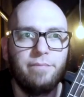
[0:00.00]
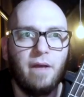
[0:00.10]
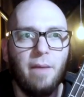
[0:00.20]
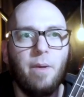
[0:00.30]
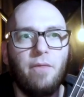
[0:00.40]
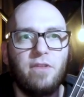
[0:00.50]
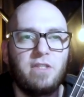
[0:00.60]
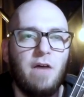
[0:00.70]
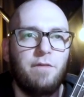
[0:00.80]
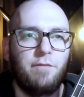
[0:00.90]
I bought this
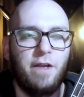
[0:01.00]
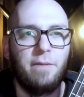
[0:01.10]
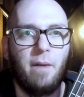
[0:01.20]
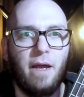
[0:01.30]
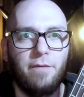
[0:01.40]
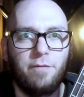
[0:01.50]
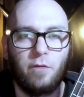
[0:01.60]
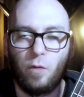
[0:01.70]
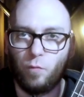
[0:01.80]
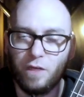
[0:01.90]
off a friend of mine
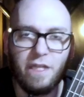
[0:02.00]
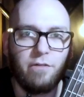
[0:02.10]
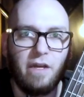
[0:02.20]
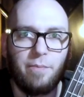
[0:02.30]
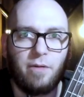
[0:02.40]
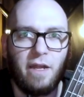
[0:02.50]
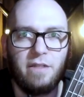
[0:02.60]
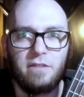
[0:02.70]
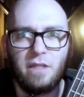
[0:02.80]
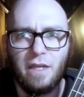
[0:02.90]
for a really great
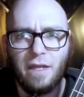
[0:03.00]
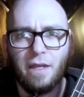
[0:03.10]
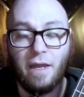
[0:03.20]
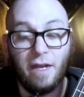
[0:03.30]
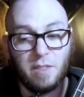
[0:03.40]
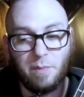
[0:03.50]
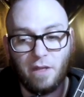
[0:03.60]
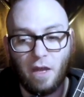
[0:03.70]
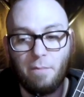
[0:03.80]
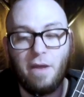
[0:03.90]
price, and it's
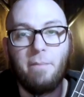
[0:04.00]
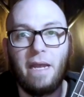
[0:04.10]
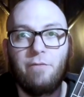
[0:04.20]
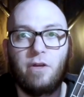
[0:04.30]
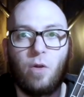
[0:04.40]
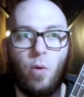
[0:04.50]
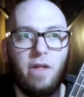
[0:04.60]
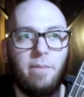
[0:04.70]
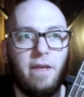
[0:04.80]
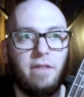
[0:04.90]
become my main
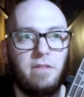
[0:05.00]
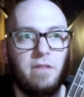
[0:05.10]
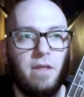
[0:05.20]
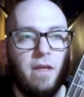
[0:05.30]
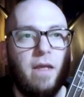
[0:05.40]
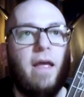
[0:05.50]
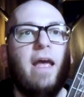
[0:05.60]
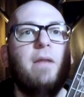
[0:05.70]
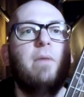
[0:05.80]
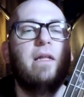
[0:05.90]
recording bass,
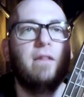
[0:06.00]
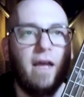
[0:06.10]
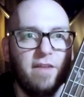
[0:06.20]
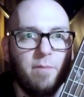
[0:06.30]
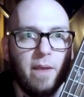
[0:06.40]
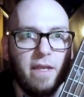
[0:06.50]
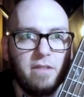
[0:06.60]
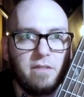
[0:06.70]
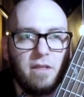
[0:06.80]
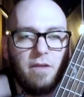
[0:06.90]
and my live
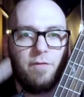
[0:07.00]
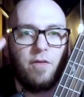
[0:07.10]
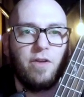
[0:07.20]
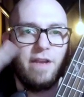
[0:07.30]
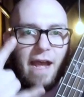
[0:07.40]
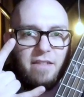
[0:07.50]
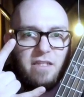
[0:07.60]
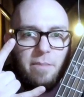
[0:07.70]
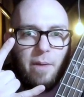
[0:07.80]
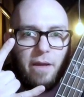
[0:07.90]
bass for
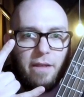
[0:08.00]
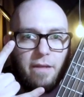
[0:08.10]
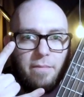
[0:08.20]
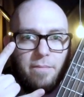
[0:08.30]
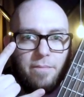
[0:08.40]
Nasty Bucket.